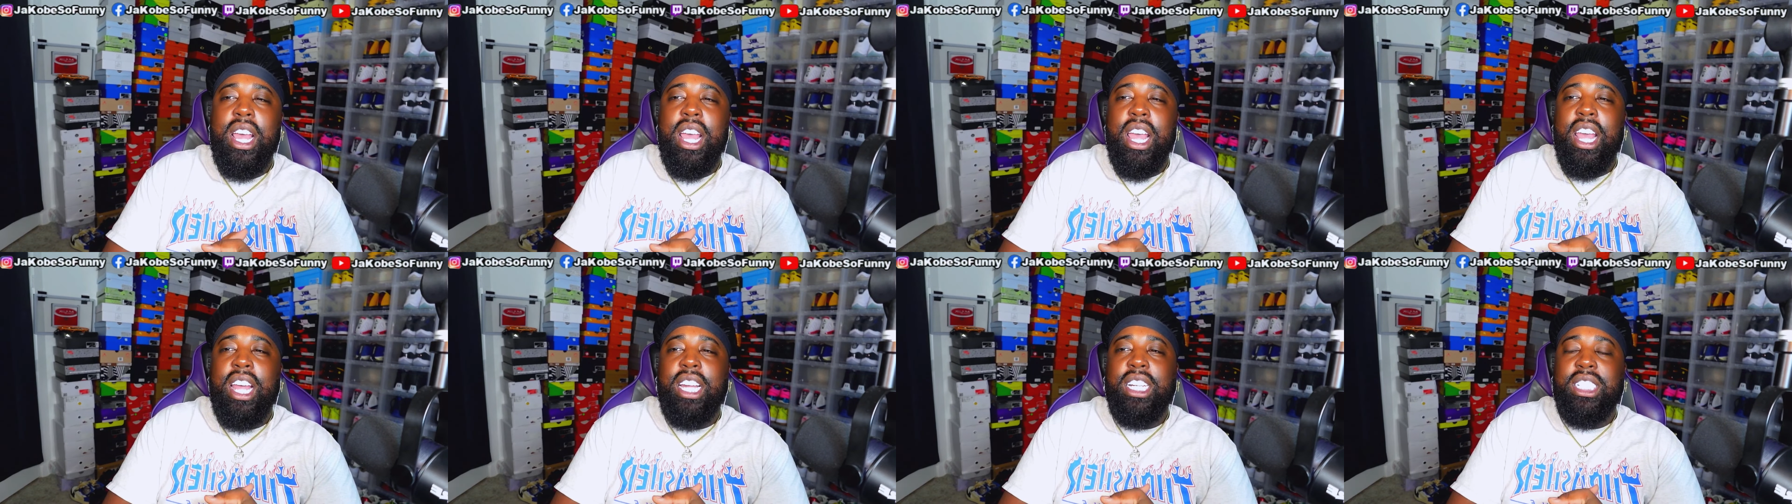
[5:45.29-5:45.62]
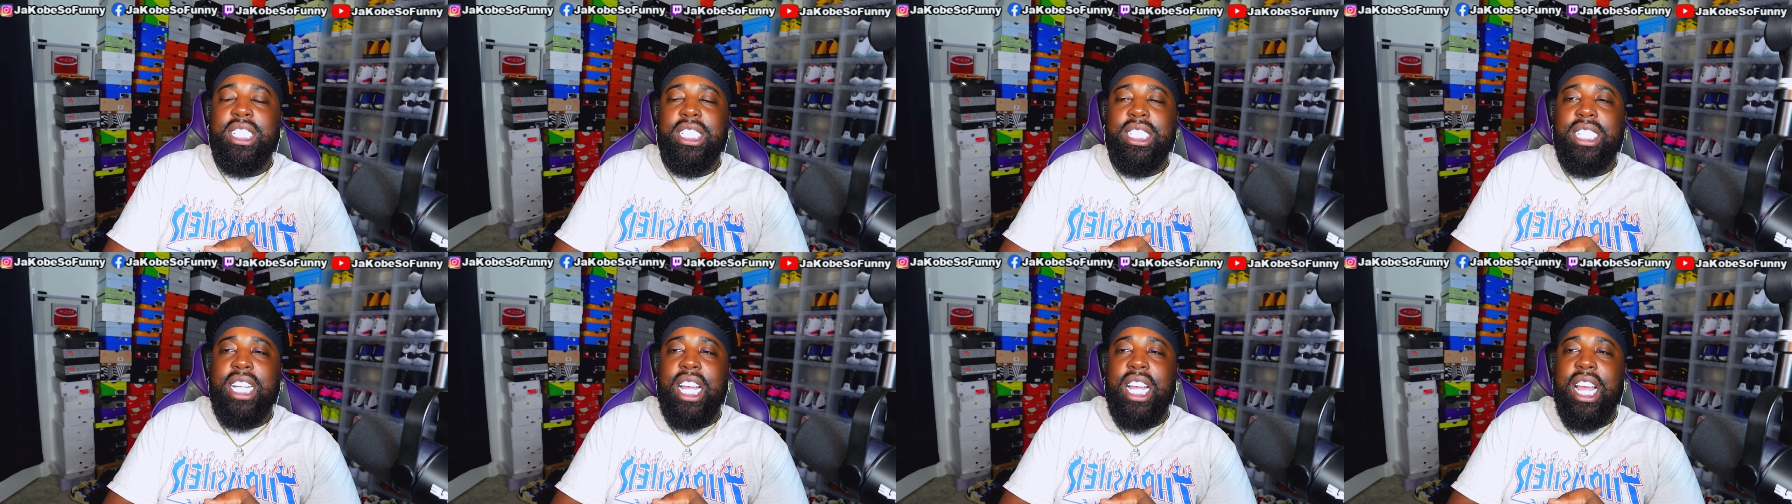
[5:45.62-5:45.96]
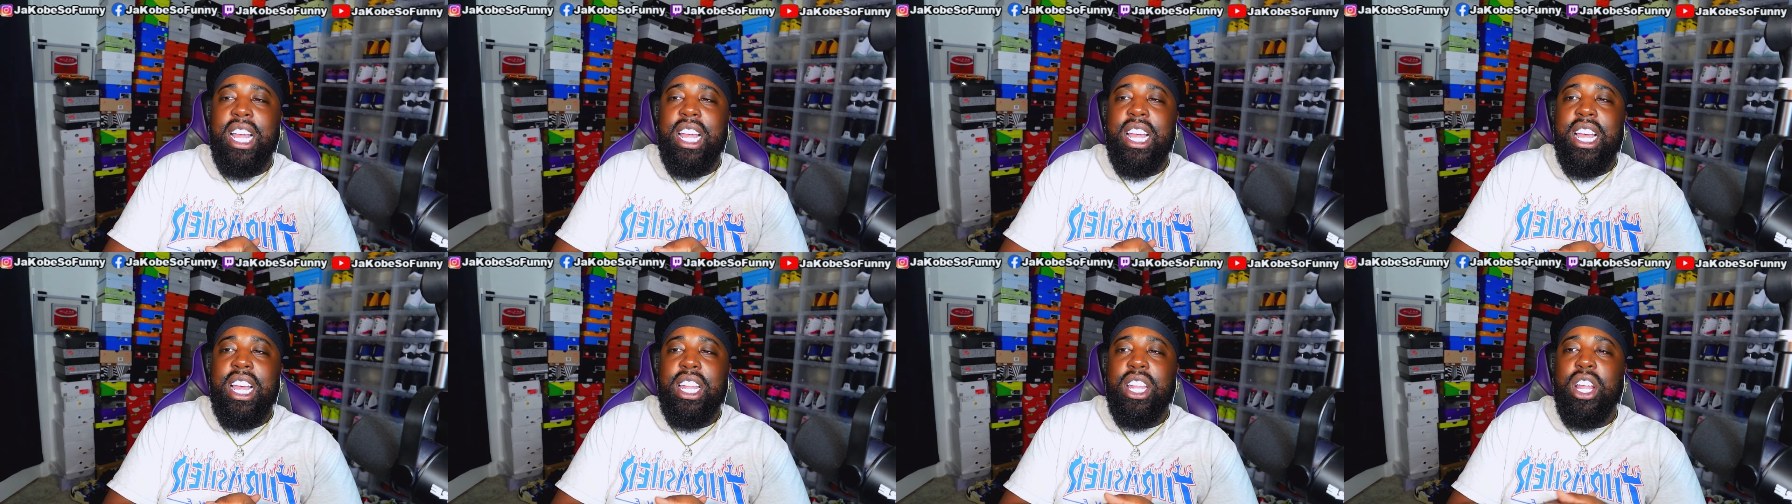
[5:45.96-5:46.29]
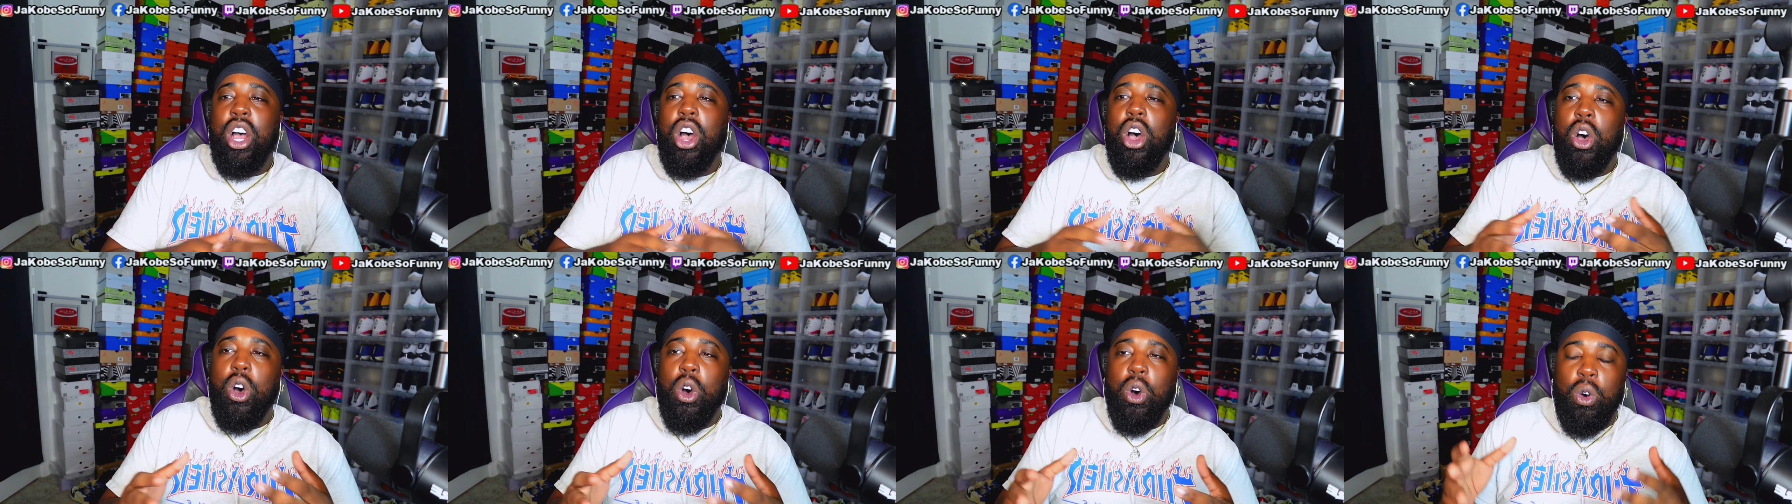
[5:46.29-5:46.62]
And just like the
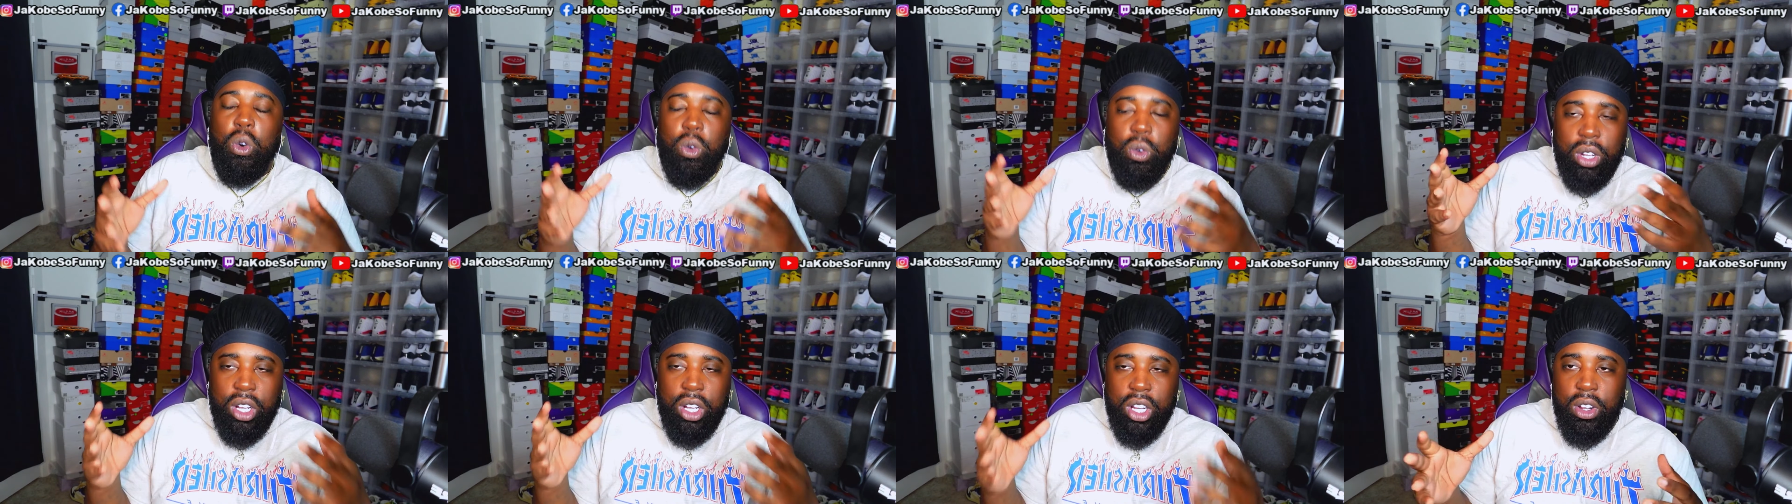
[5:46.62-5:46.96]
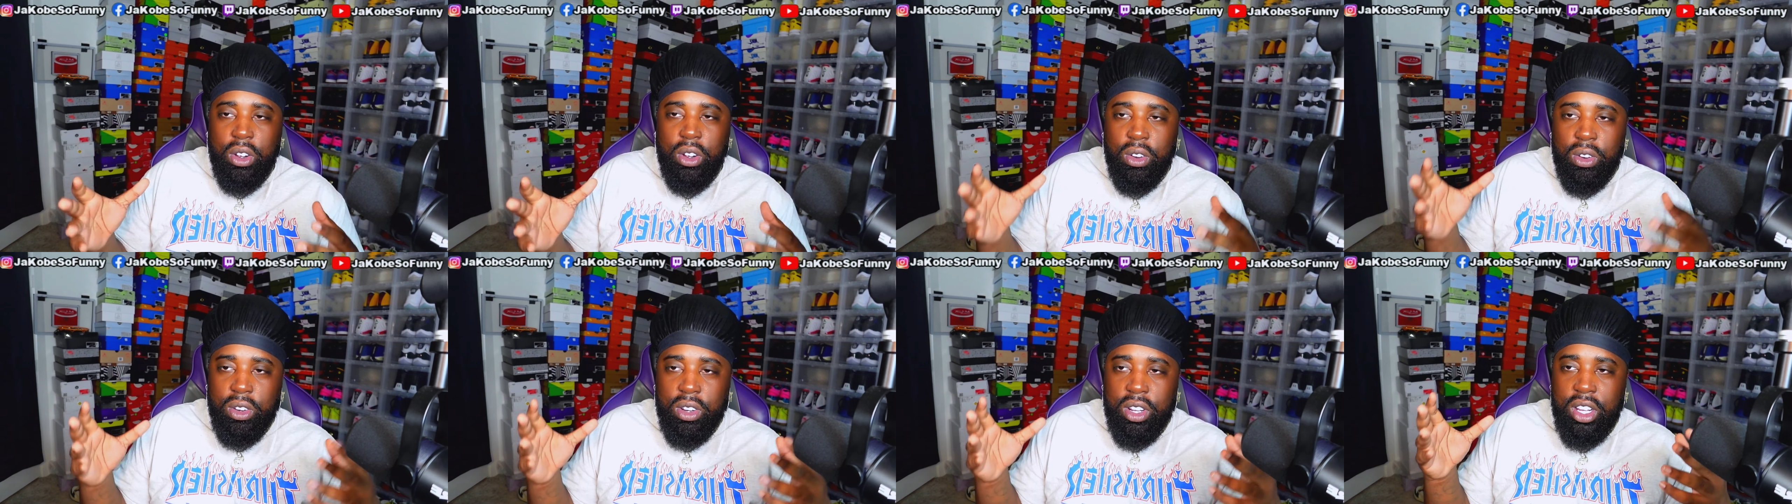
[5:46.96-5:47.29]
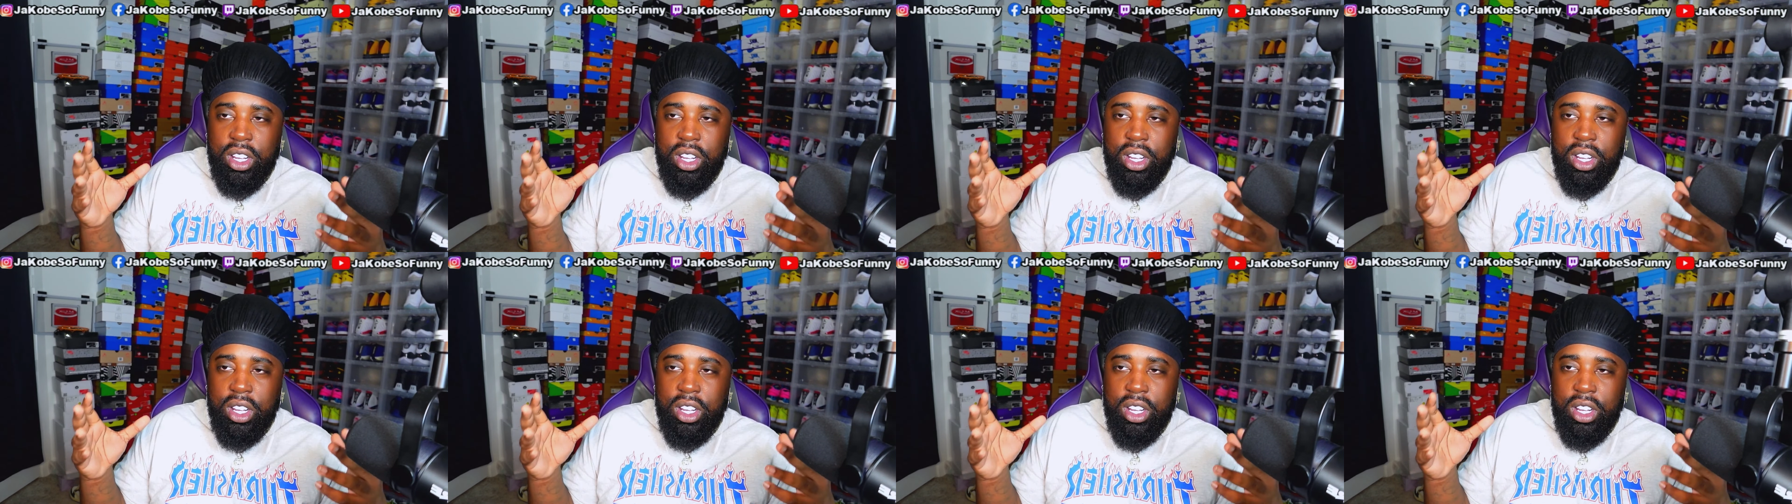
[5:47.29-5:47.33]
whole little